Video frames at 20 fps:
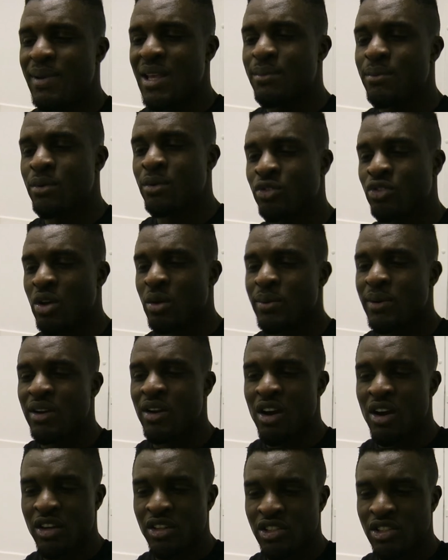people stopping
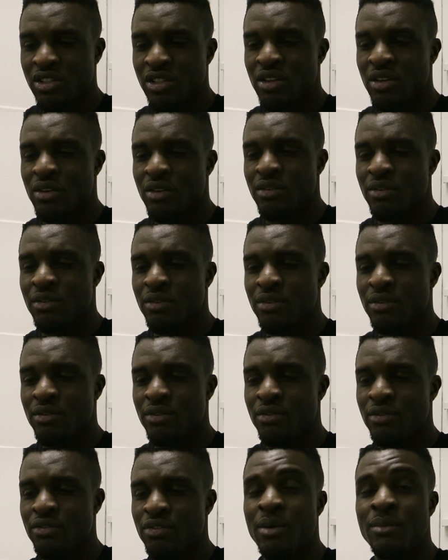Arj
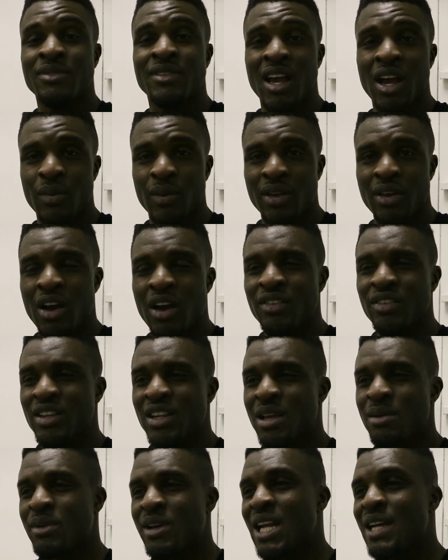from Towie,
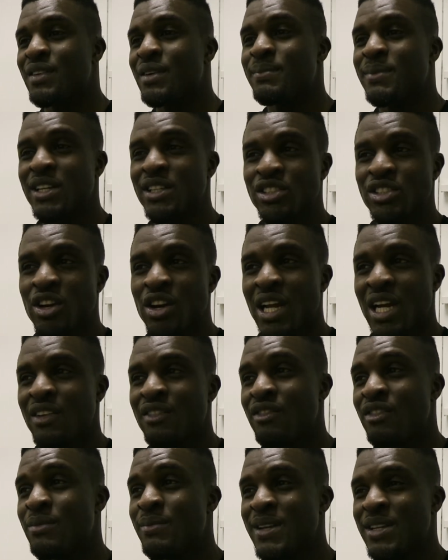asking him, can I have a picture, can I
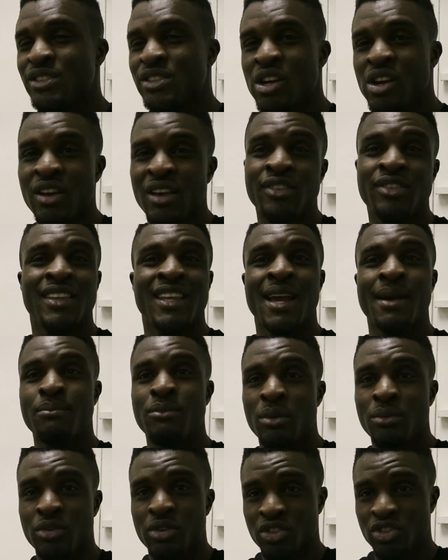have a picture? I used to get
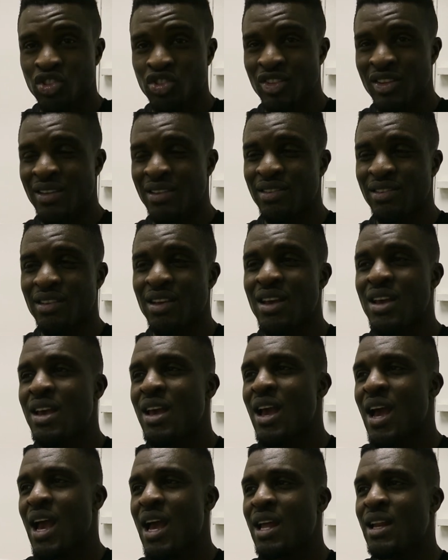mobbed in the streets,
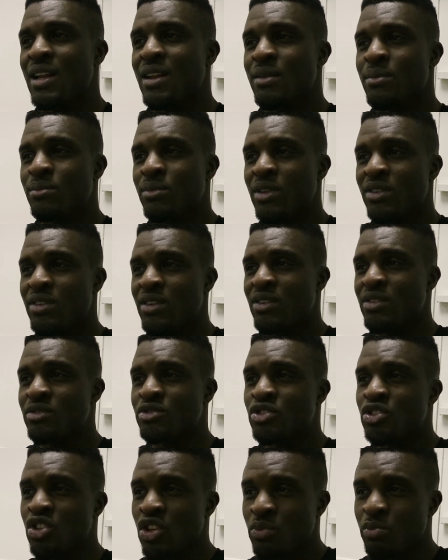and this is
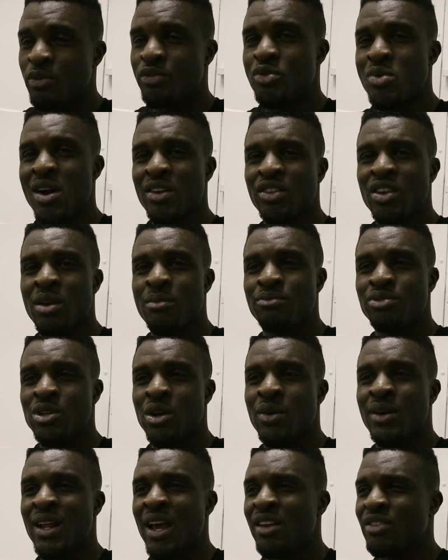just before I turned
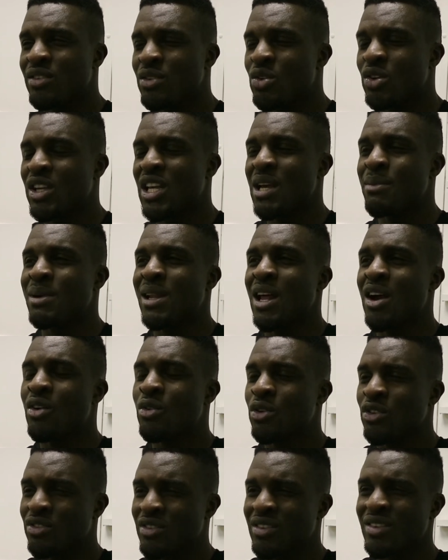pro, and I used to look at him, and I
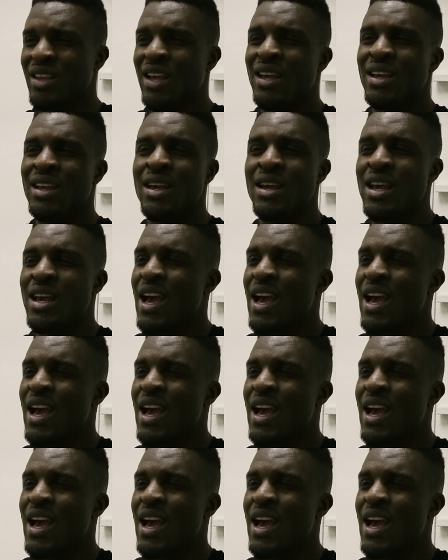always to say,